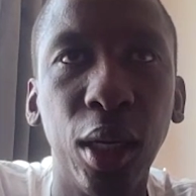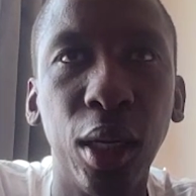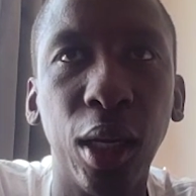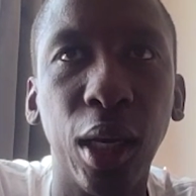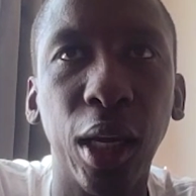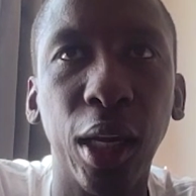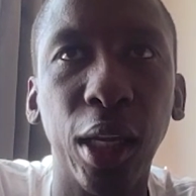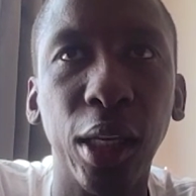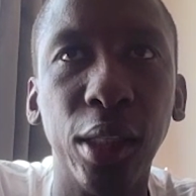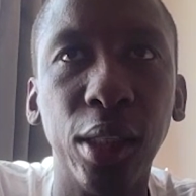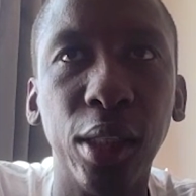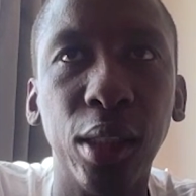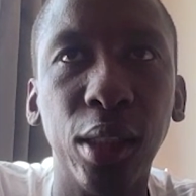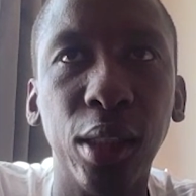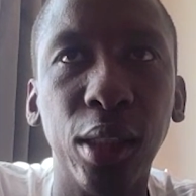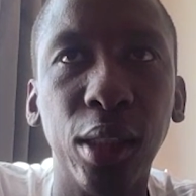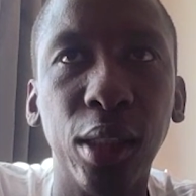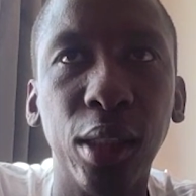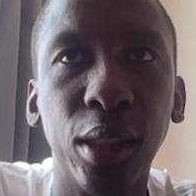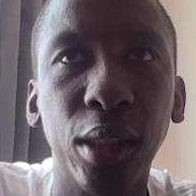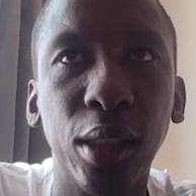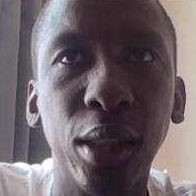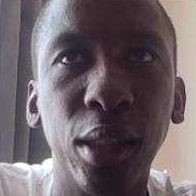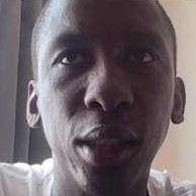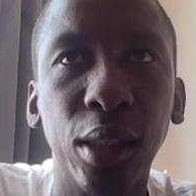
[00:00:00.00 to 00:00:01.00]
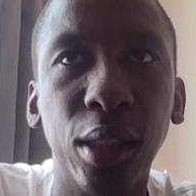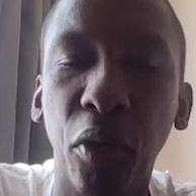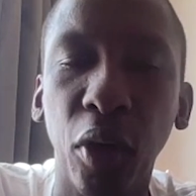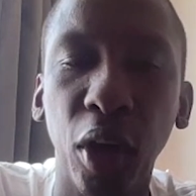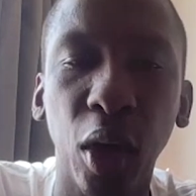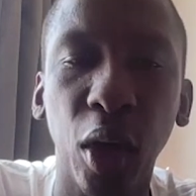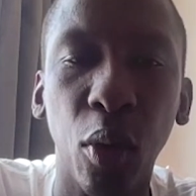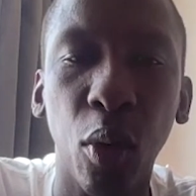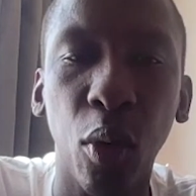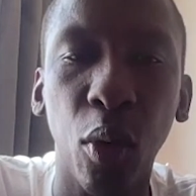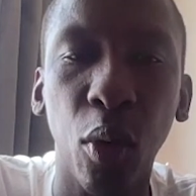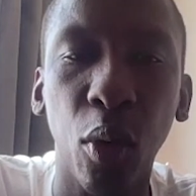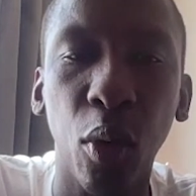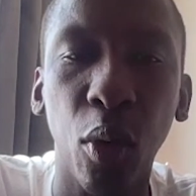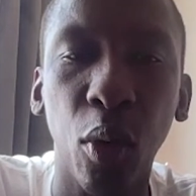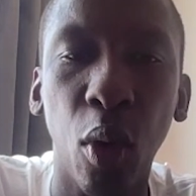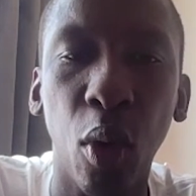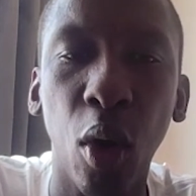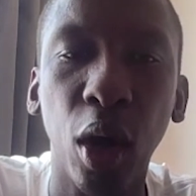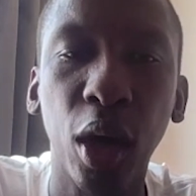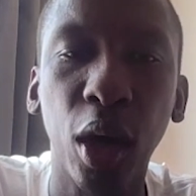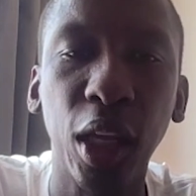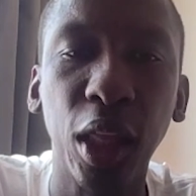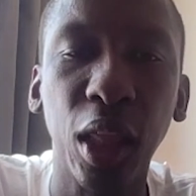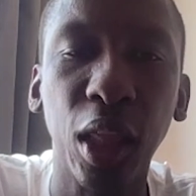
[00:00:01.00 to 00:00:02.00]
And when you go for a
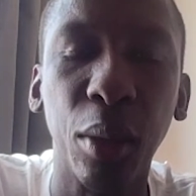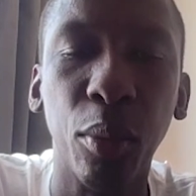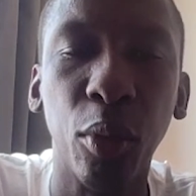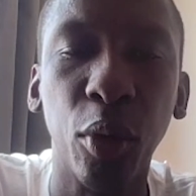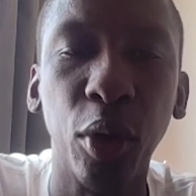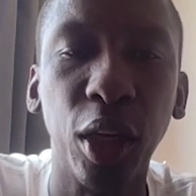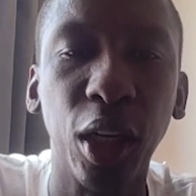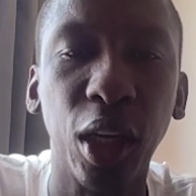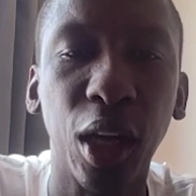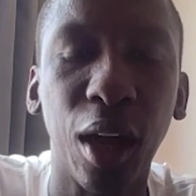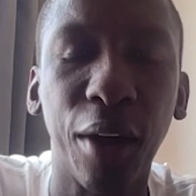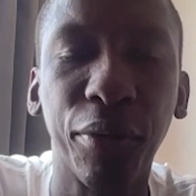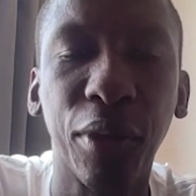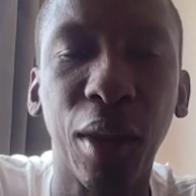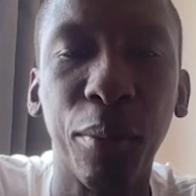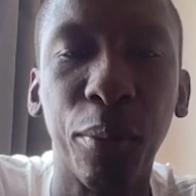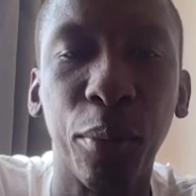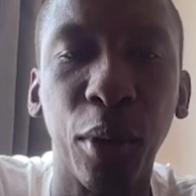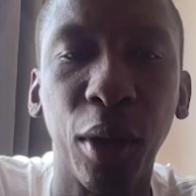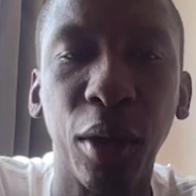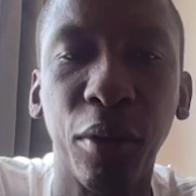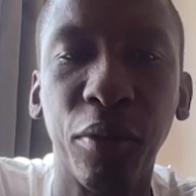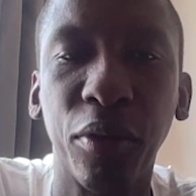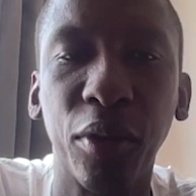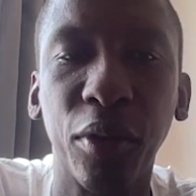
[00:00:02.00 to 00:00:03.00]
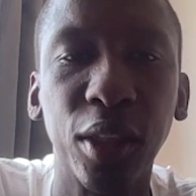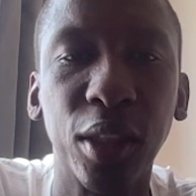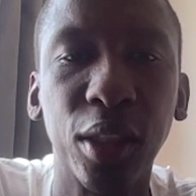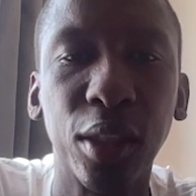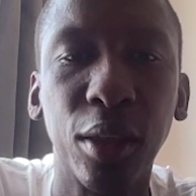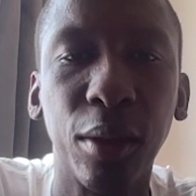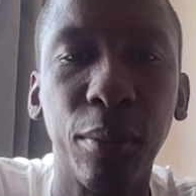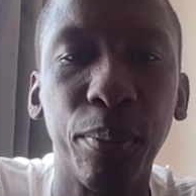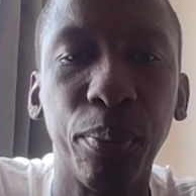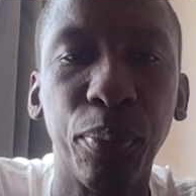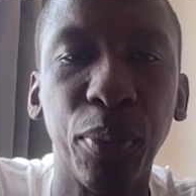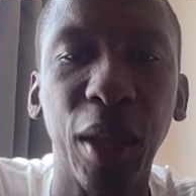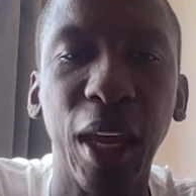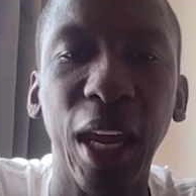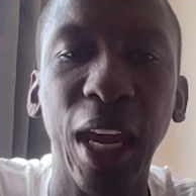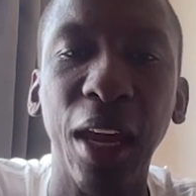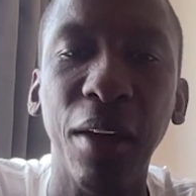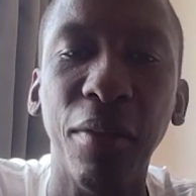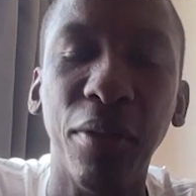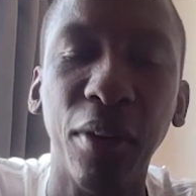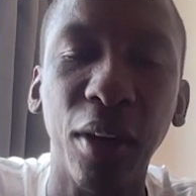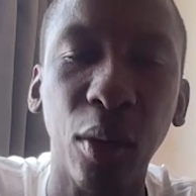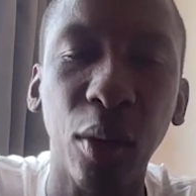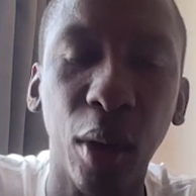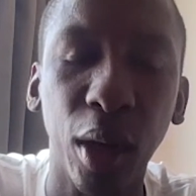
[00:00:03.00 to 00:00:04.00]
walk in the morning after breakfast,
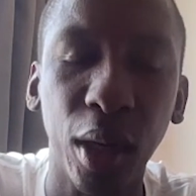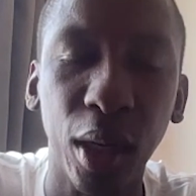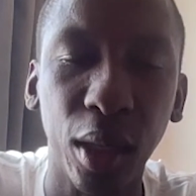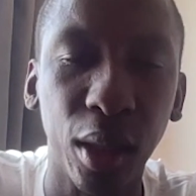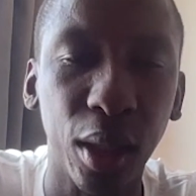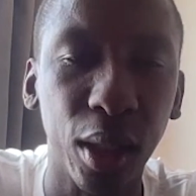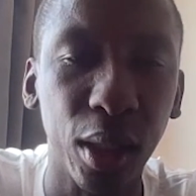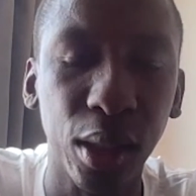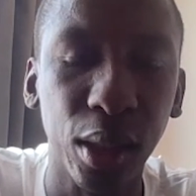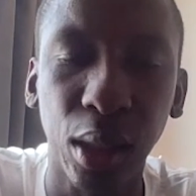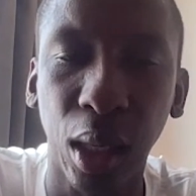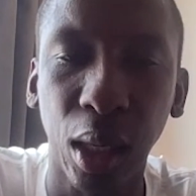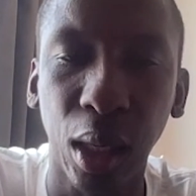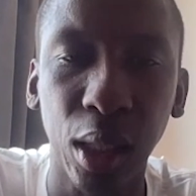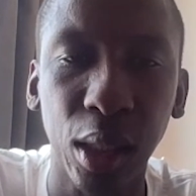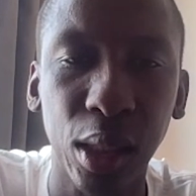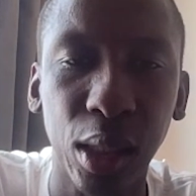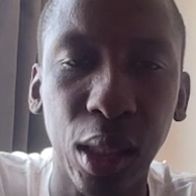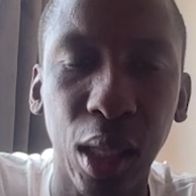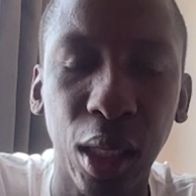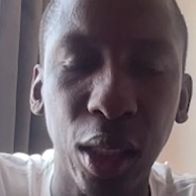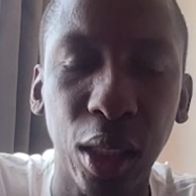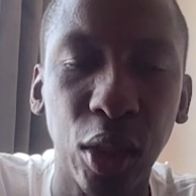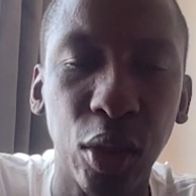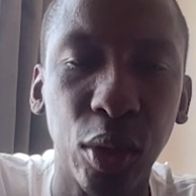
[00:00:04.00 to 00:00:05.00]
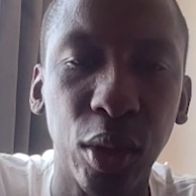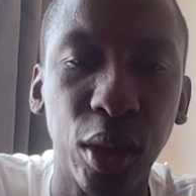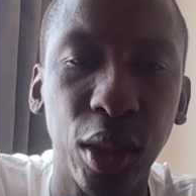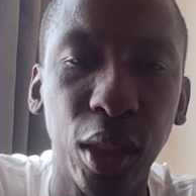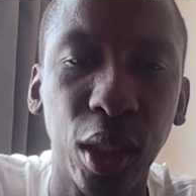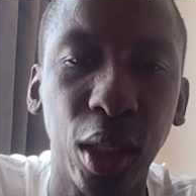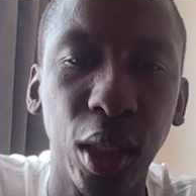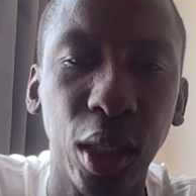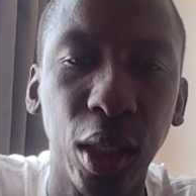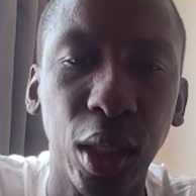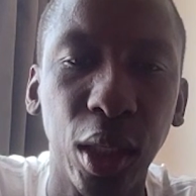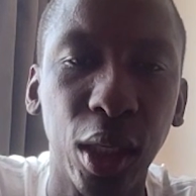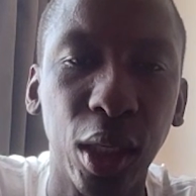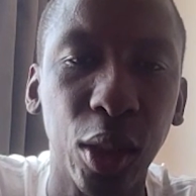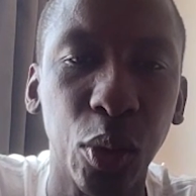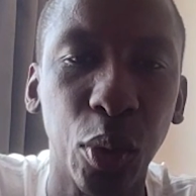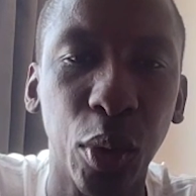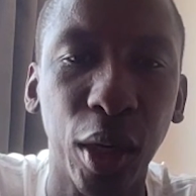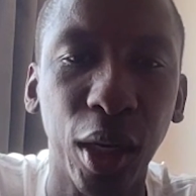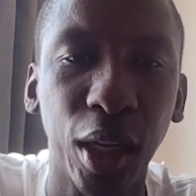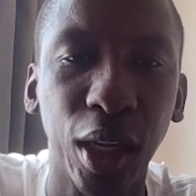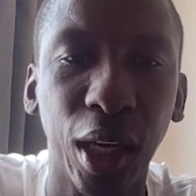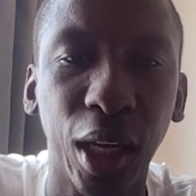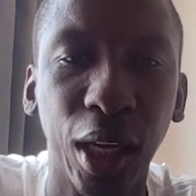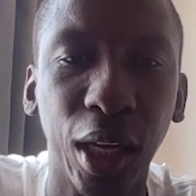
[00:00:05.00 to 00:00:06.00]
everyone in the street that you see is
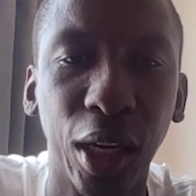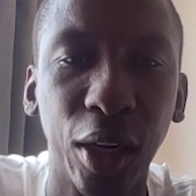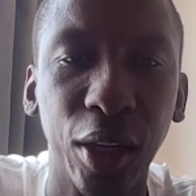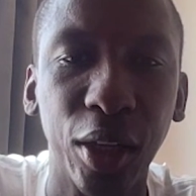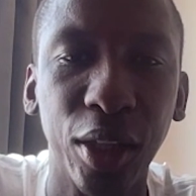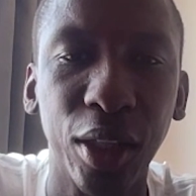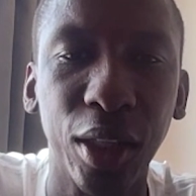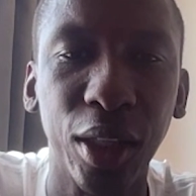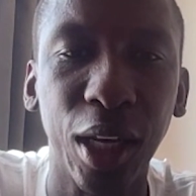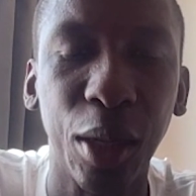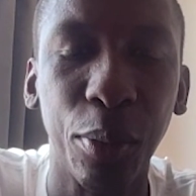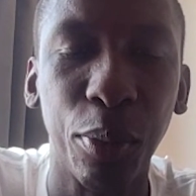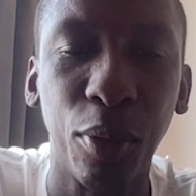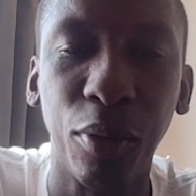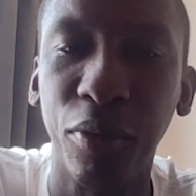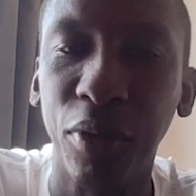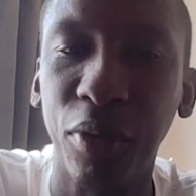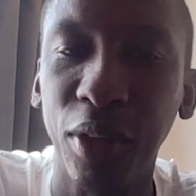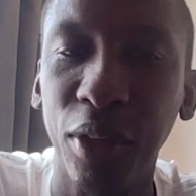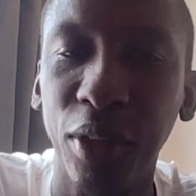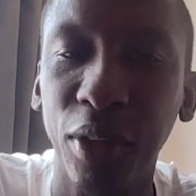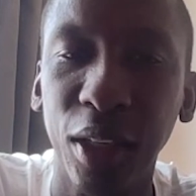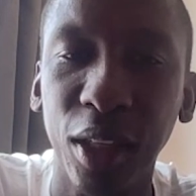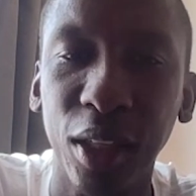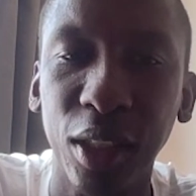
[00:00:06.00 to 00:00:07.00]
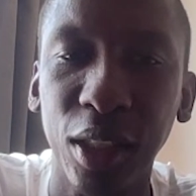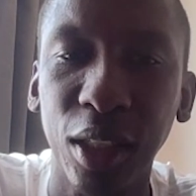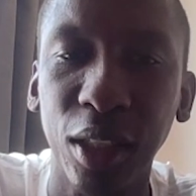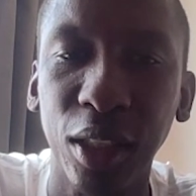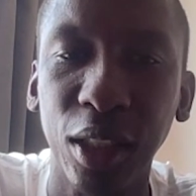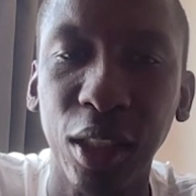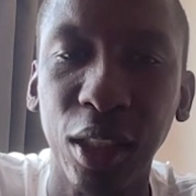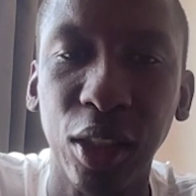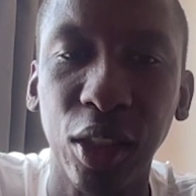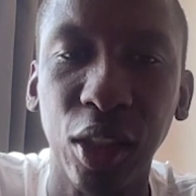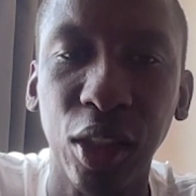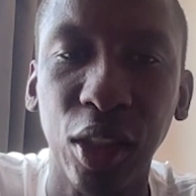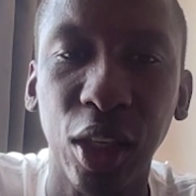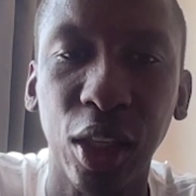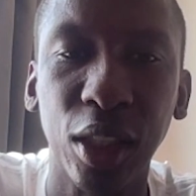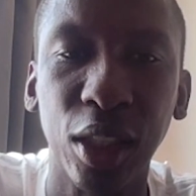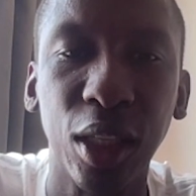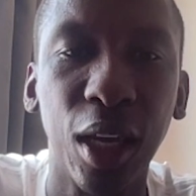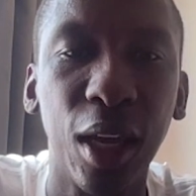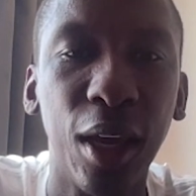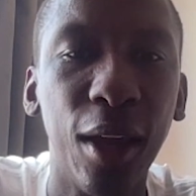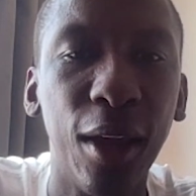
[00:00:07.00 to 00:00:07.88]
wearing a Bloemfontein Celtic shirt.